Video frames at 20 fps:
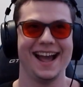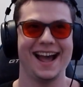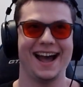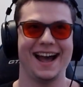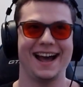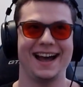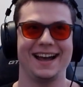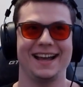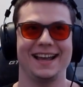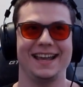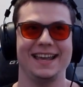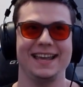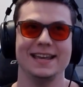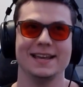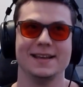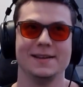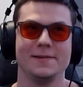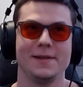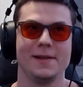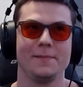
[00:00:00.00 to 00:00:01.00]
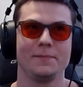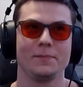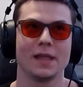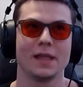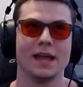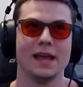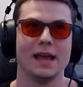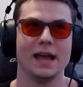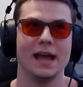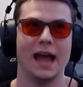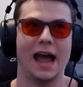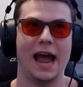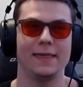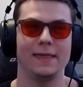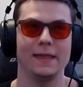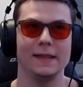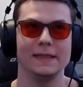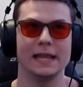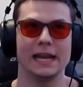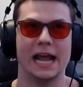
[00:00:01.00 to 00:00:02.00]
I
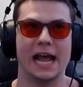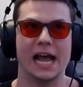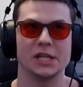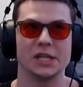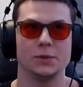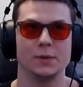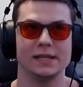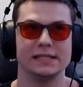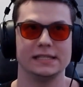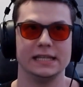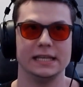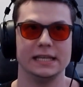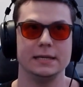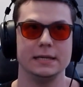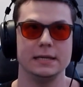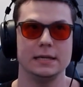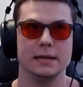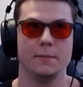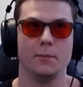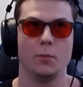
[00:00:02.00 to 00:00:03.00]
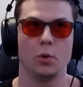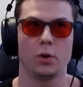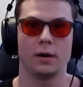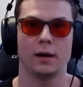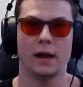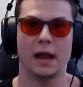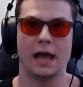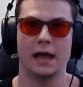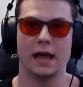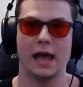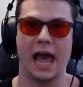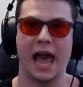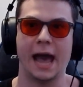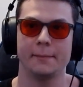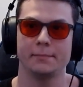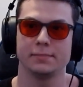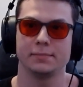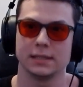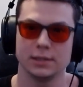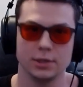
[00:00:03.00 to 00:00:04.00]
think that as we see more
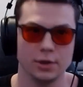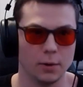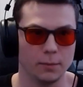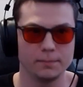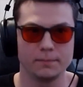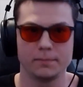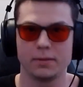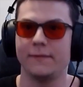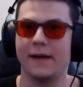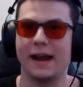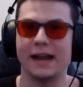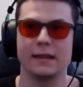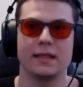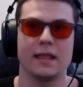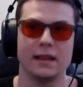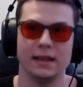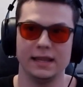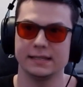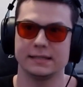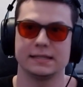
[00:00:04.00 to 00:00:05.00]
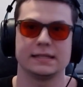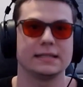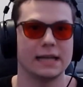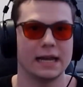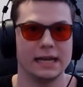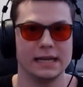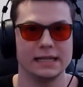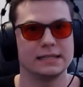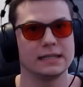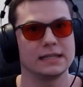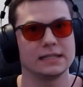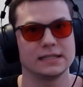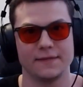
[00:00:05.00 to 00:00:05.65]
apps, provided that Elite Society is